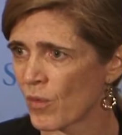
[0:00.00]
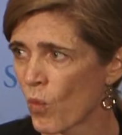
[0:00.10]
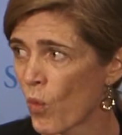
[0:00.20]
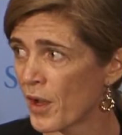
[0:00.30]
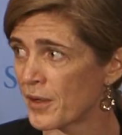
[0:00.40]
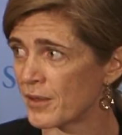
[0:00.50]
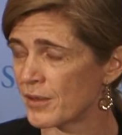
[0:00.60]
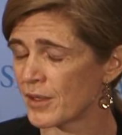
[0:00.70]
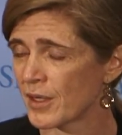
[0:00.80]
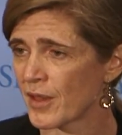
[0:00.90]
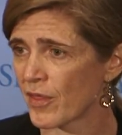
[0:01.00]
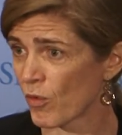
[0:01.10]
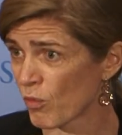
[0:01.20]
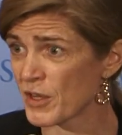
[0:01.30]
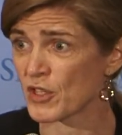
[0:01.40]
what the
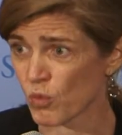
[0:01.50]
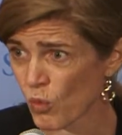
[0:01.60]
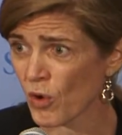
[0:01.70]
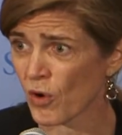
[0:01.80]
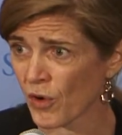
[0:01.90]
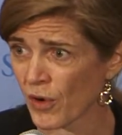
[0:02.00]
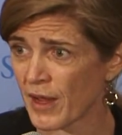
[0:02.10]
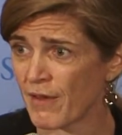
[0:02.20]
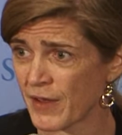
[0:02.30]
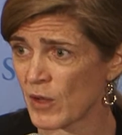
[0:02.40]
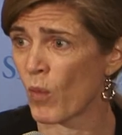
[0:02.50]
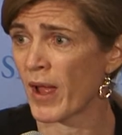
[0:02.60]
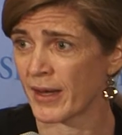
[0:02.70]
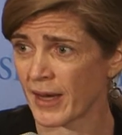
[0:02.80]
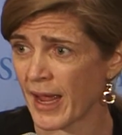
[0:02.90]
risks were if he
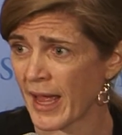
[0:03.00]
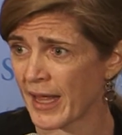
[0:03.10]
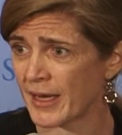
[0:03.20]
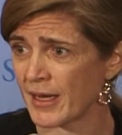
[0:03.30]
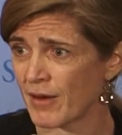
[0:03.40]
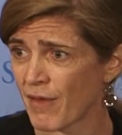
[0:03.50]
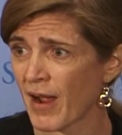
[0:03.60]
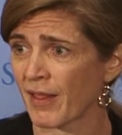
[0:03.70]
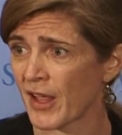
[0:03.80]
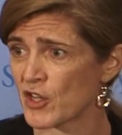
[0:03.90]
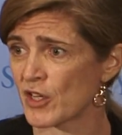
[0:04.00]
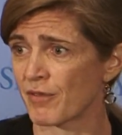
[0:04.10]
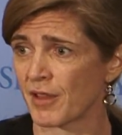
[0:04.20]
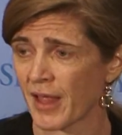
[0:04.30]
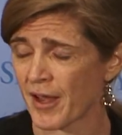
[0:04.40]
went ahead in violation of
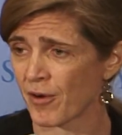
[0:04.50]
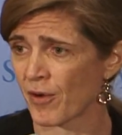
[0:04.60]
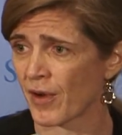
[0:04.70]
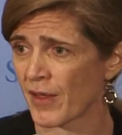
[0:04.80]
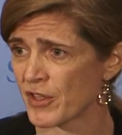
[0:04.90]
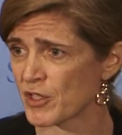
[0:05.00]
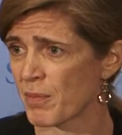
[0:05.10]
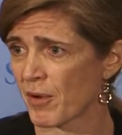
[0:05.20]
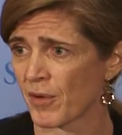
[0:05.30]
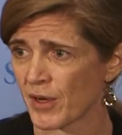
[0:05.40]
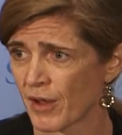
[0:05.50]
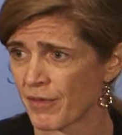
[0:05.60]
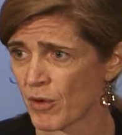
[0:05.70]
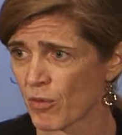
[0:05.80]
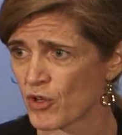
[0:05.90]
the letter and the spirit of
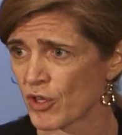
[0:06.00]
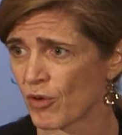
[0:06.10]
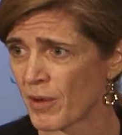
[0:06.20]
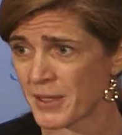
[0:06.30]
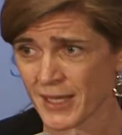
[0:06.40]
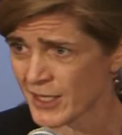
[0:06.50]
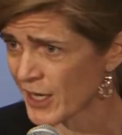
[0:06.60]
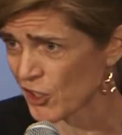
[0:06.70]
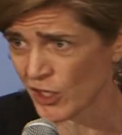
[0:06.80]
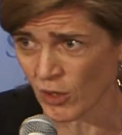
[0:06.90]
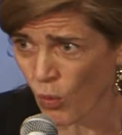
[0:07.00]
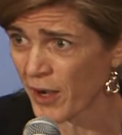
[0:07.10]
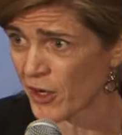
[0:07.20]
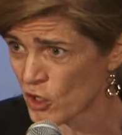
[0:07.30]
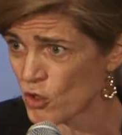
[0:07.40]
the Arusha agreements. That's actually
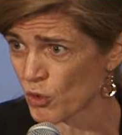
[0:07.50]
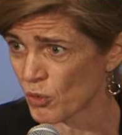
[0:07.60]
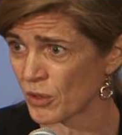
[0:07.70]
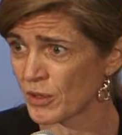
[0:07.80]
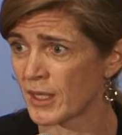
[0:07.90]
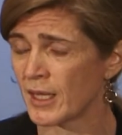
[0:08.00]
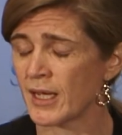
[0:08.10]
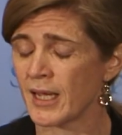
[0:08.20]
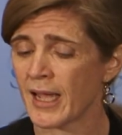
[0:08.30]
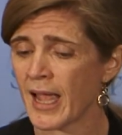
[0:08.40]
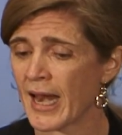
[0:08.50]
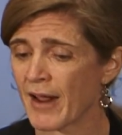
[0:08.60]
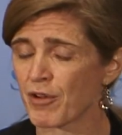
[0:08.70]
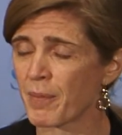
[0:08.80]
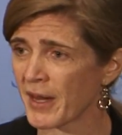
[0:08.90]
quite unusual. And
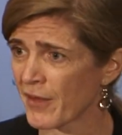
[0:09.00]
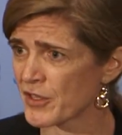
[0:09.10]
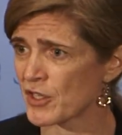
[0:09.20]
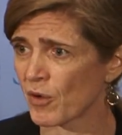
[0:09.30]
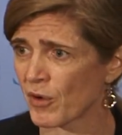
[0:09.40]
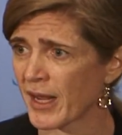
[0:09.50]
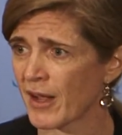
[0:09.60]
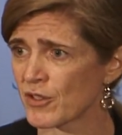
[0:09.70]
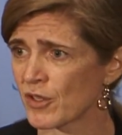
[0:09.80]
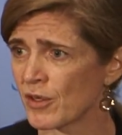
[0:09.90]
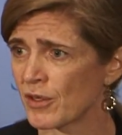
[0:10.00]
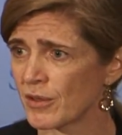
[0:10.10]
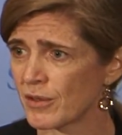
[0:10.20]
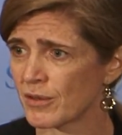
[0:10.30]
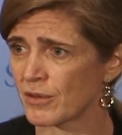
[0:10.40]
everybody on the Security
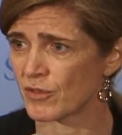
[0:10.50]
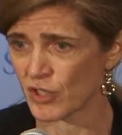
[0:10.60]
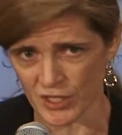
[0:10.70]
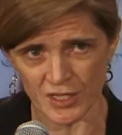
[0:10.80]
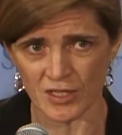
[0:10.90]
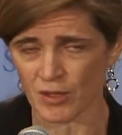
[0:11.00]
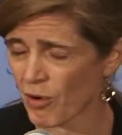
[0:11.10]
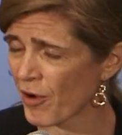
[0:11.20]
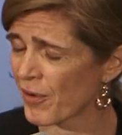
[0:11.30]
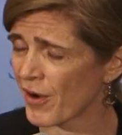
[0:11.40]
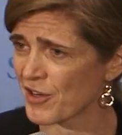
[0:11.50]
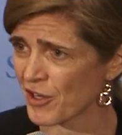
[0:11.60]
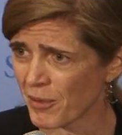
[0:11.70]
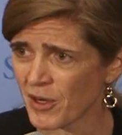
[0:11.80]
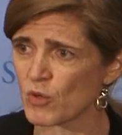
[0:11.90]
Council, just as in the broader international
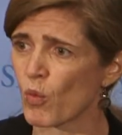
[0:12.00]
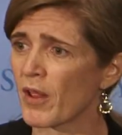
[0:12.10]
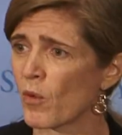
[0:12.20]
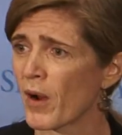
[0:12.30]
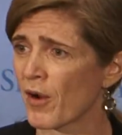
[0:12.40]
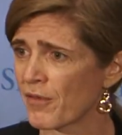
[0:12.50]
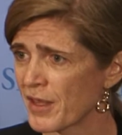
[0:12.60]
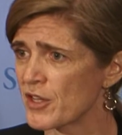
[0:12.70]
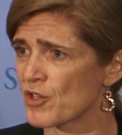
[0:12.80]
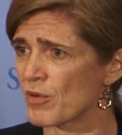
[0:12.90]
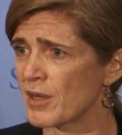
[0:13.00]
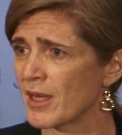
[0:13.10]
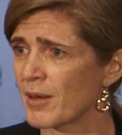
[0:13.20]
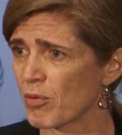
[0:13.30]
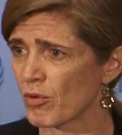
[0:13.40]
community, is well aware of the history
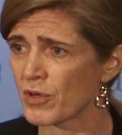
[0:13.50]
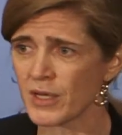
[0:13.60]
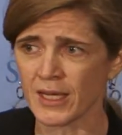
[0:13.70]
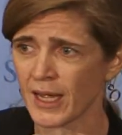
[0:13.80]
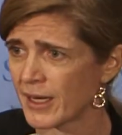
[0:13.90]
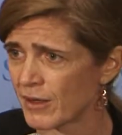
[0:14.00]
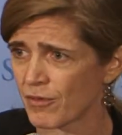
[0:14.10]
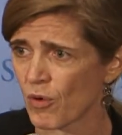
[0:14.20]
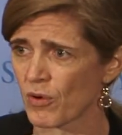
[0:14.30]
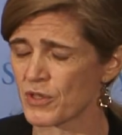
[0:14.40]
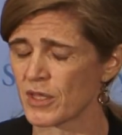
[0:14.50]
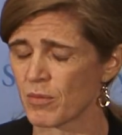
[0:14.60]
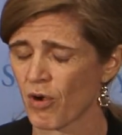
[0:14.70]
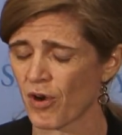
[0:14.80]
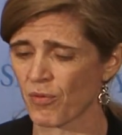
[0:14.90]
in Burundi and, of course, in the
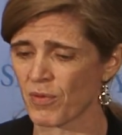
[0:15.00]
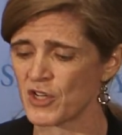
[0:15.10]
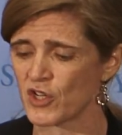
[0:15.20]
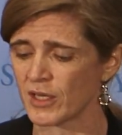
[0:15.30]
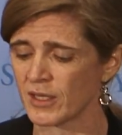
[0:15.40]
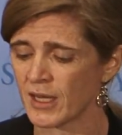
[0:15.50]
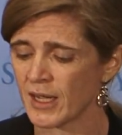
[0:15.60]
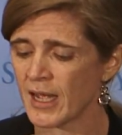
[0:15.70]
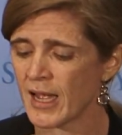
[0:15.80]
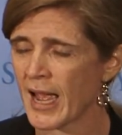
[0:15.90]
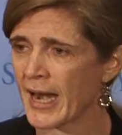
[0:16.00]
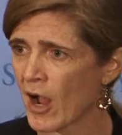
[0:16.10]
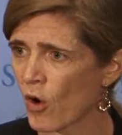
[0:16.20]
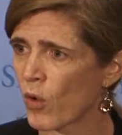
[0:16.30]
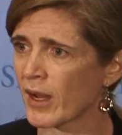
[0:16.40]
broader region, and
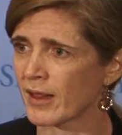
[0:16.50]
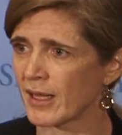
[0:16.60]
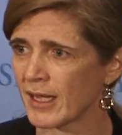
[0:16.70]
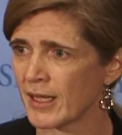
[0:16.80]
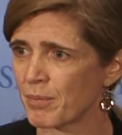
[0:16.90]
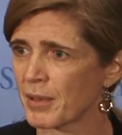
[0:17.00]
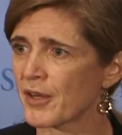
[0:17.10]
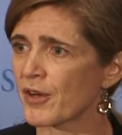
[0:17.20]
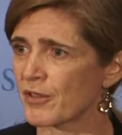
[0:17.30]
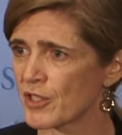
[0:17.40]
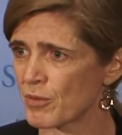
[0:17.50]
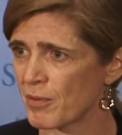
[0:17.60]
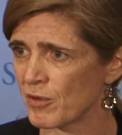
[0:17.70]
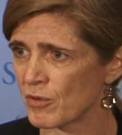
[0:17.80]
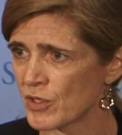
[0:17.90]
how quickly political
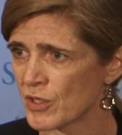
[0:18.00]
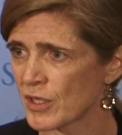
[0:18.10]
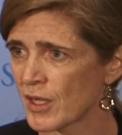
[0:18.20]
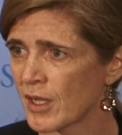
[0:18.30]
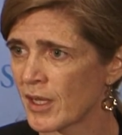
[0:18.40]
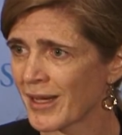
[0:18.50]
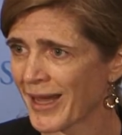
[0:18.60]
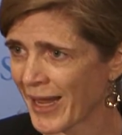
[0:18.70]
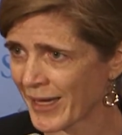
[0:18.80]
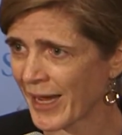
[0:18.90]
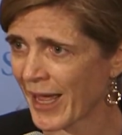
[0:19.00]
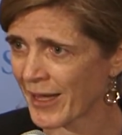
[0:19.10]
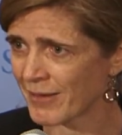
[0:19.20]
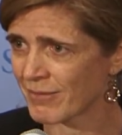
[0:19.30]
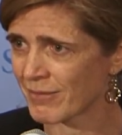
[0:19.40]
disputes can
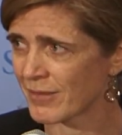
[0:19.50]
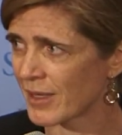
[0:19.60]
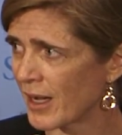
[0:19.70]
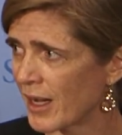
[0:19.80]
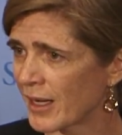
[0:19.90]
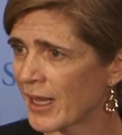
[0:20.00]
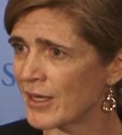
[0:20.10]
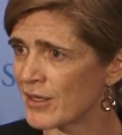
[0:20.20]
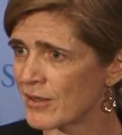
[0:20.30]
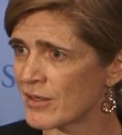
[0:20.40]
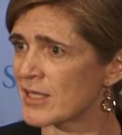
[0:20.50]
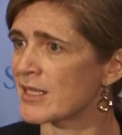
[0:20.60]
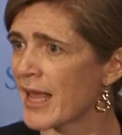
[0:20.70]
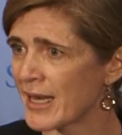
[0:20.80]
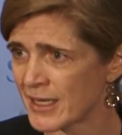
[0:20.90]
get can
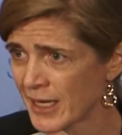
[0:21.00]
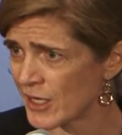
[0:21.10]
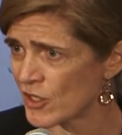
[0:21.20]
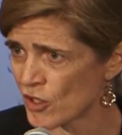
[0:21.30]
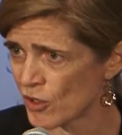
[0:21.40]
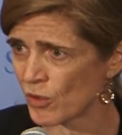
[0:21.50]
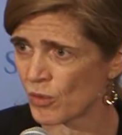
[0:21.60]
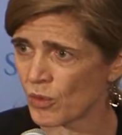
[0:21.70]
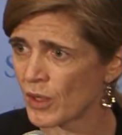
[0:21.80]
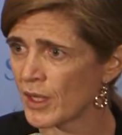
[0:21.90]
descend into